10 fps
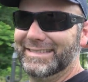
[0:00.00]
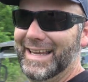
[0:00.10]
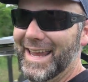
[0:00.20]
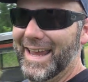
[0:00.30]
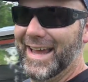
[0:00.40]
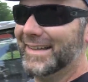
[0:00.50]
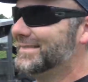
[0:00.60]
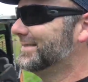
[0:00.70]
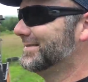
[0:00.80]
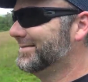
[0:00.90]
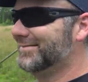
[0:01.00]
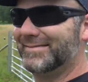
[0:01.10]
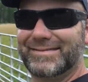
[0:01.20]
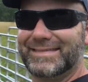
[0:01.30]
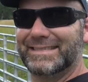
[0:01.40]
Yeah,
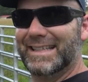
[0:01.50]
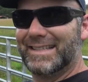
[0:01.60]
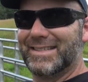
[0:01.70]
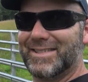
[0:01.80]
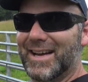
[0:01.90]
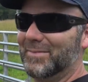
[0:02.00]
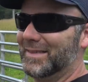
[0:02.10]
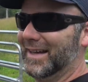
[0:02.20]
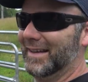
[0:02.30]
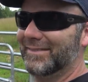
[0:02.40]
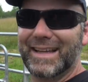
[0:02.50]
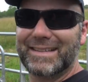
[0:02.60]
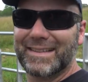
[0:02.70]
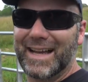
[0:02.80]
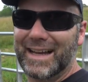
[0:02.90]
gets the job done.
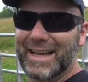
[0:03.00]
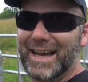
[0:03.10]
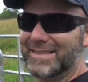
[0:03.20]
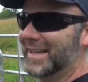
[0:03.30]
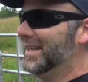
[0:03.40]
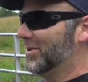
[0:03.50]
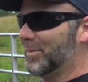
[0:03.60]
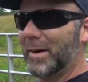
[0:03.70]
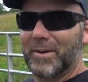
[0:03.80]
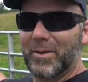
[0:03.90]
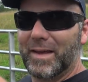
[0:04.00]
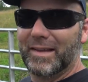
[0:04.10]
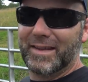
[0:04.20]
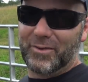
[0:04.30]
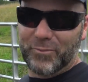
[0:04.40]
Thanks a lot, guys. Remember, there'll be
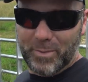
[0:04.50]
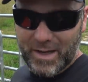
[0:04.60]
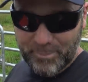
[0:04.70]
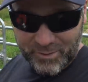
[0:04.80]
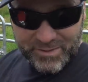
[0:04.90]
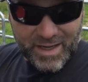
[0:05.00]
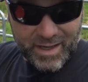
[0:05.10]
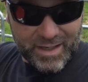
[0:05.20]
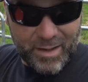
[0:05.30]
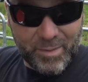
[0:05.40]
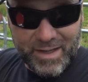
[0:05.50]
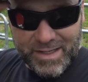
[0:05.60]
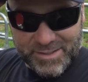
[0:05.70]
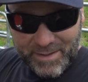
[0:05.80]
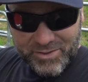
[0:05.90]
a link from Gempler's.com.
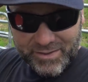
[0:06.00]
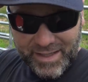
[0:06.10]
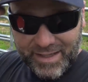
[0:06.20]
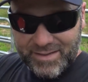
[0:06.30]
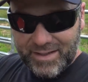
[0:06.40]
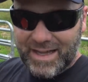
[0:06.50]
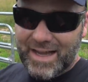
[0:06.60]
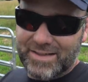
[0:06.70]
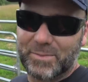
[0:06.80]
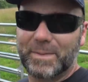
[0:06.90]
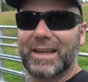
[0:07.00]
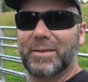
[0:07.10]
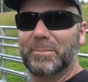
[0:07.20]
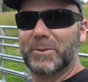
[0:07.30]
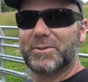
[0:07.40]
Special thanks to the guys up at
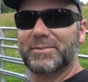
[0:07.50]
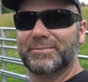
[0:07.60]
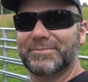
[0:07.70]
Gempler's.